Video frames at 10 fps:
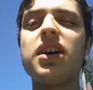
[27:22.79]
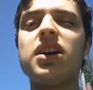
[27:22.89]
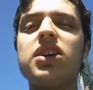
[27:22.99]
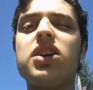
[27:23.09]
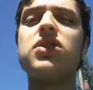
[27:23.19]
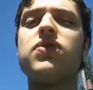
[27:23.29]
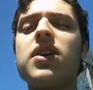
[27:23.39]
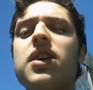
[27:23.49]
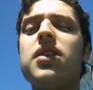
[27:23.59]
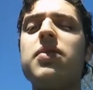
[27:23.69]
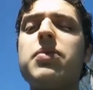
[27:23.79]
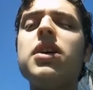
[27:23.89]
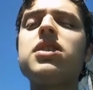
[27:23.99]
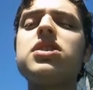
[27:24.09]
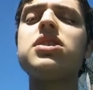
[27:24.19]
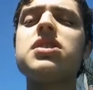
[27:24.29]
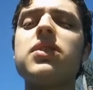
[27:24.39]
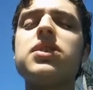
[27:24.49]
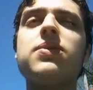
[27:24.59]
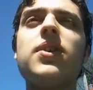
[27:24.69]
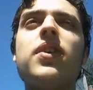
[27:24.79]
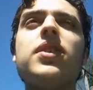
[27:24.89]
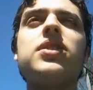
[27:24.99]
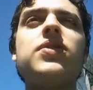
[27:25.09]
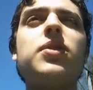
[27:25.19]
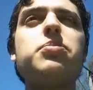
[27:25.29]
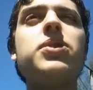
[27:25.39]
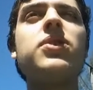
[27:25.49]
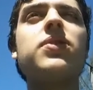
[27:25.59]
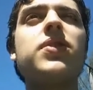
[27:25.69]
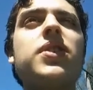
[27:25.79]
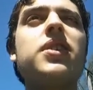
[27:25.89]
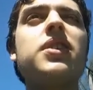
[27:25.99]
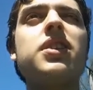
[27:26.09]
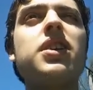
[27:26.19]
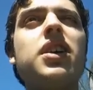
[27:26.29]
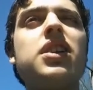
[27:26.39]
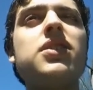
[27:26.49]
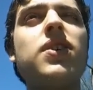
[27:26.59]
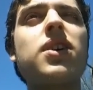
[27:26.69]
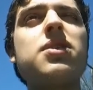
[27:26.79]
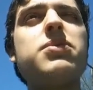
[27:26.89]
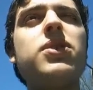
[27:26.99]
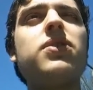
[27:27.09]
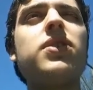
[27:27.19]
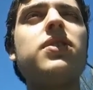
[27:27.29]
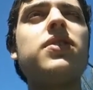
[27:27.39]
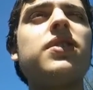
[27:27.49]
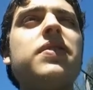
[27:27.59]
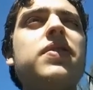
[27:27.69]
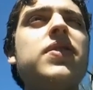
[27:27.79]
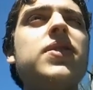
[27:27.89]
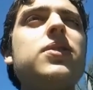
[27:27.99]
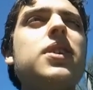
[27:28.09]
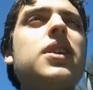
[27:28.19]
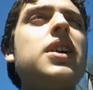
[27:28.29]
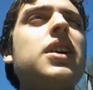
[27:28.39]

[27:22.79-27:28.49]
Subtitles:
It's fucking, maybe because it's how it's filmed. It's filmed beautifully. It's a fucking beautifully filmed movie.